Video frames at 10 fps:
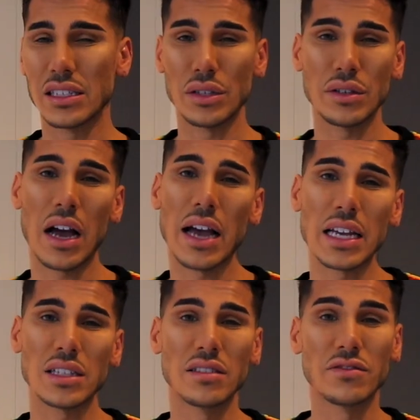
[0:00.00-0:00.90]
do that. I
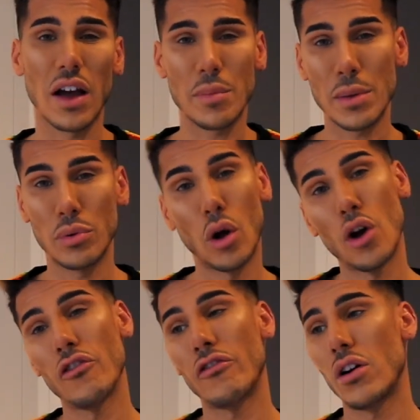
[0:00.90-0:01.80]
get to invite people
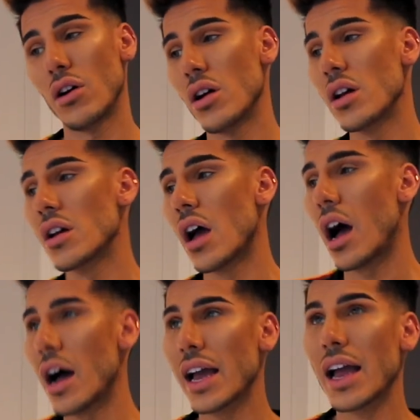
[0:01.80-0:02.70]
over.
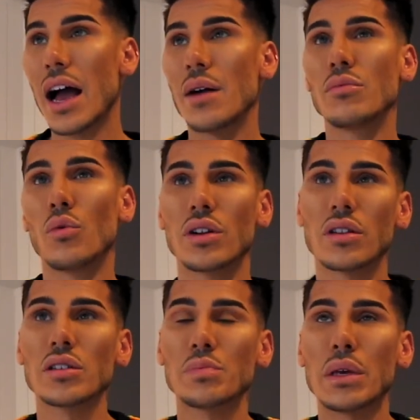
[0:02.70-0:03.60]
I am one of
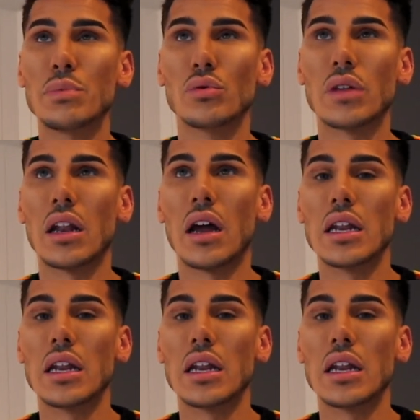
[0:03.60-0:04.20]
those people that like